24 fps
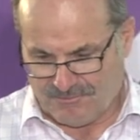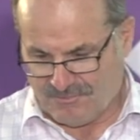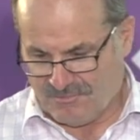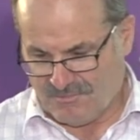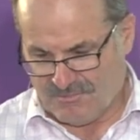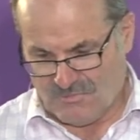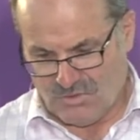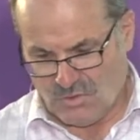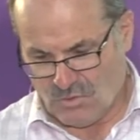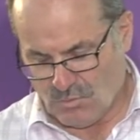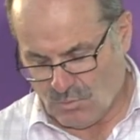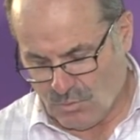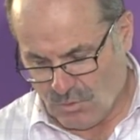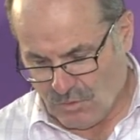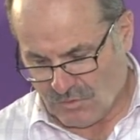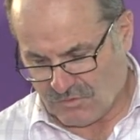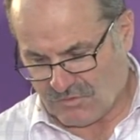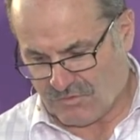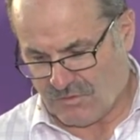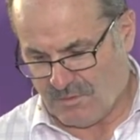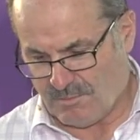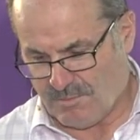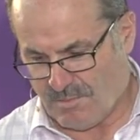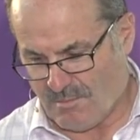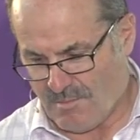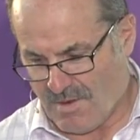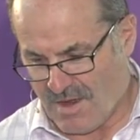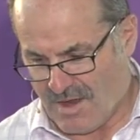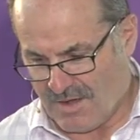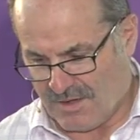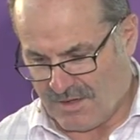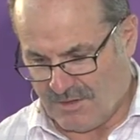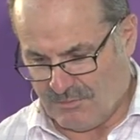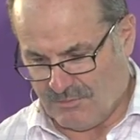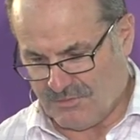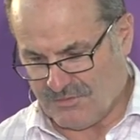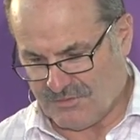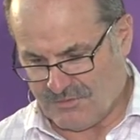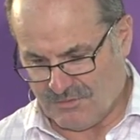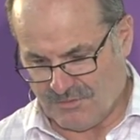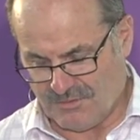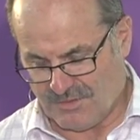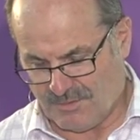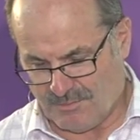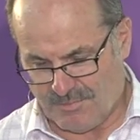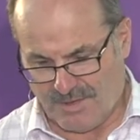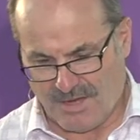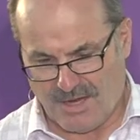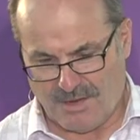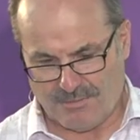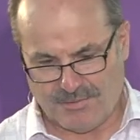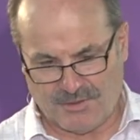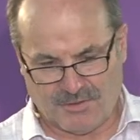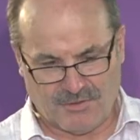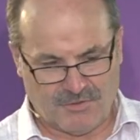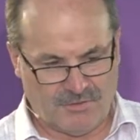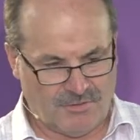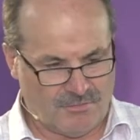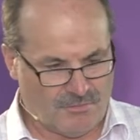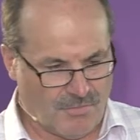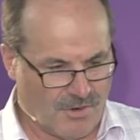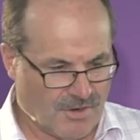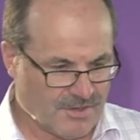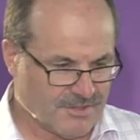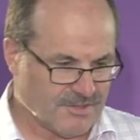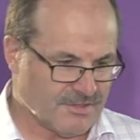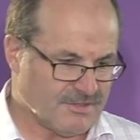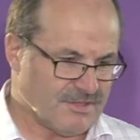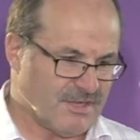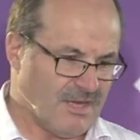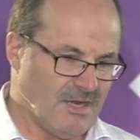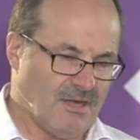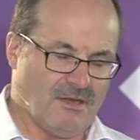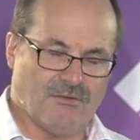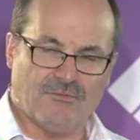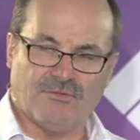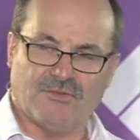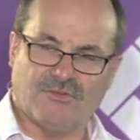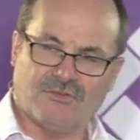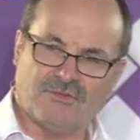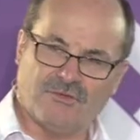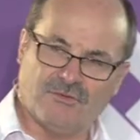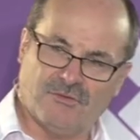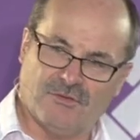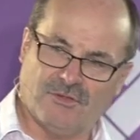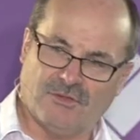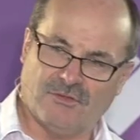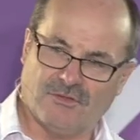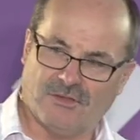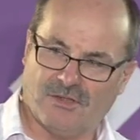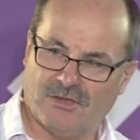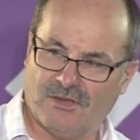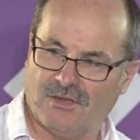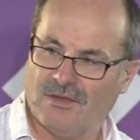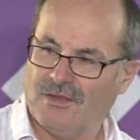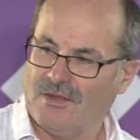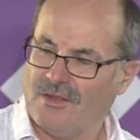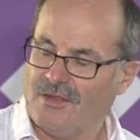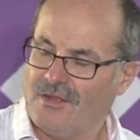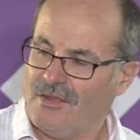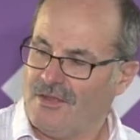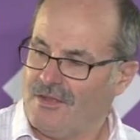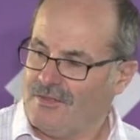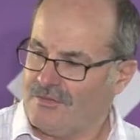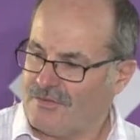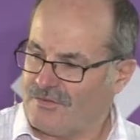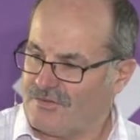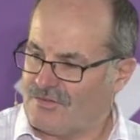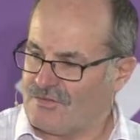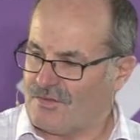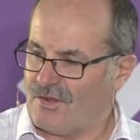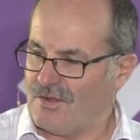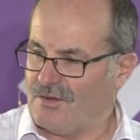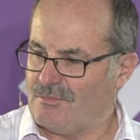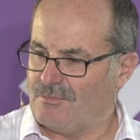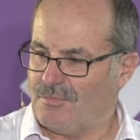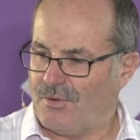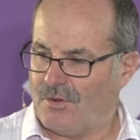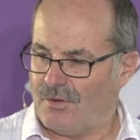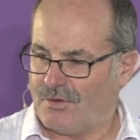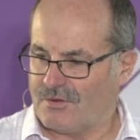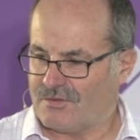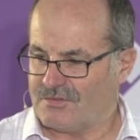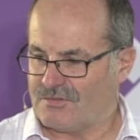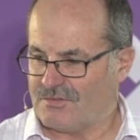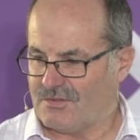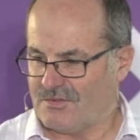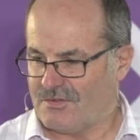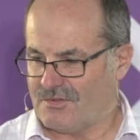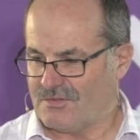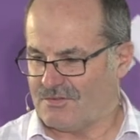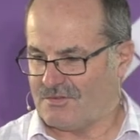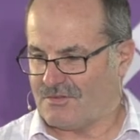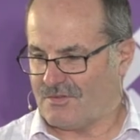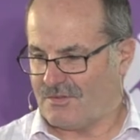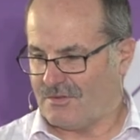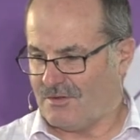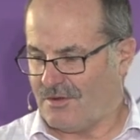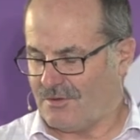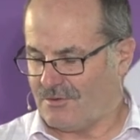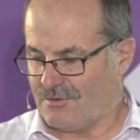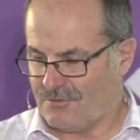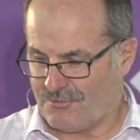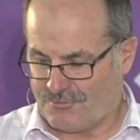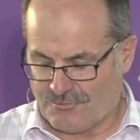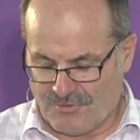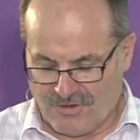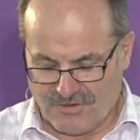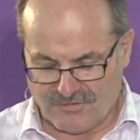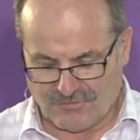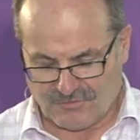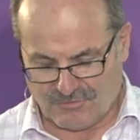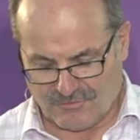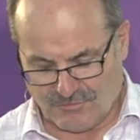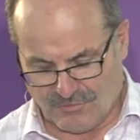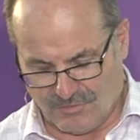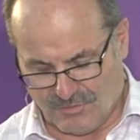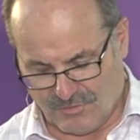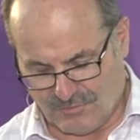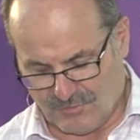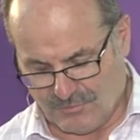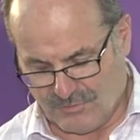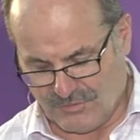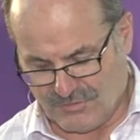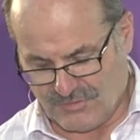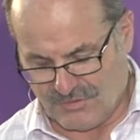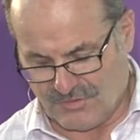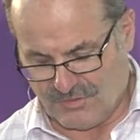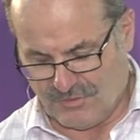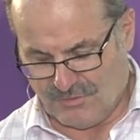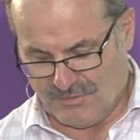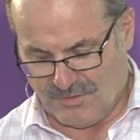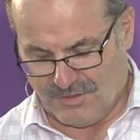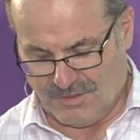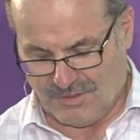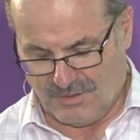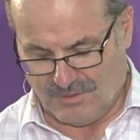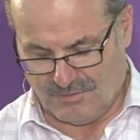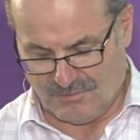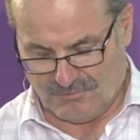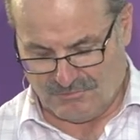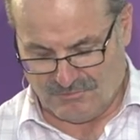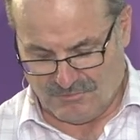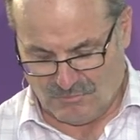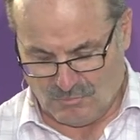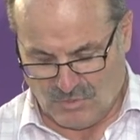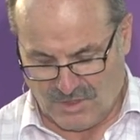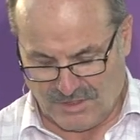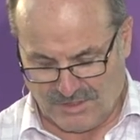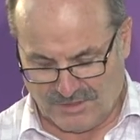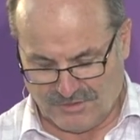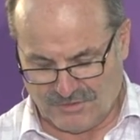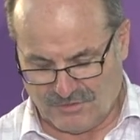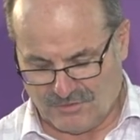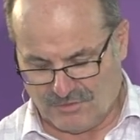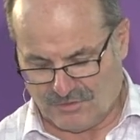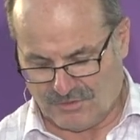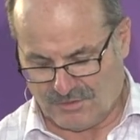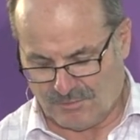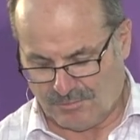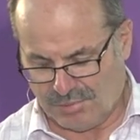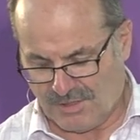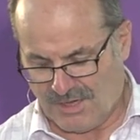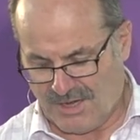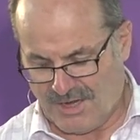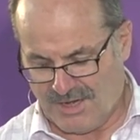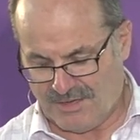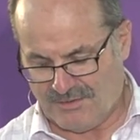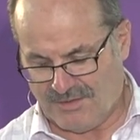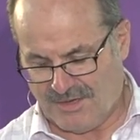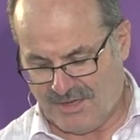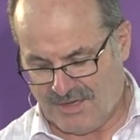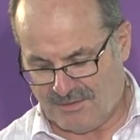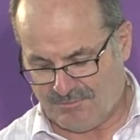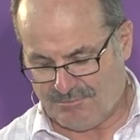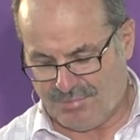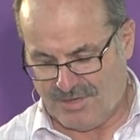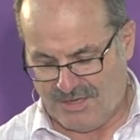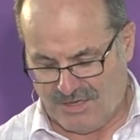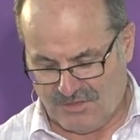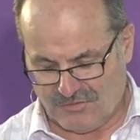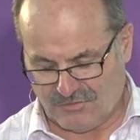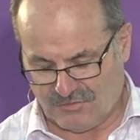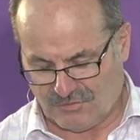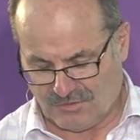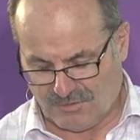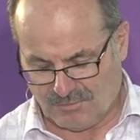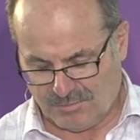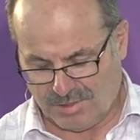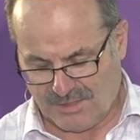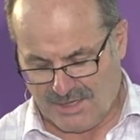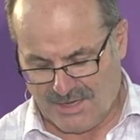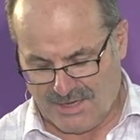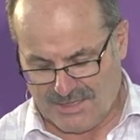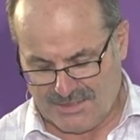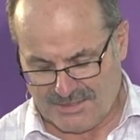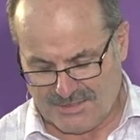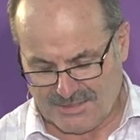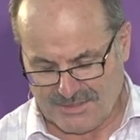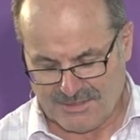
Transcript: New World Supermarket was doing the barbecue, Mitre 10 was doing the stoat boxes, the local restaurant was doing Wellington on a plate, they had pest on a plate.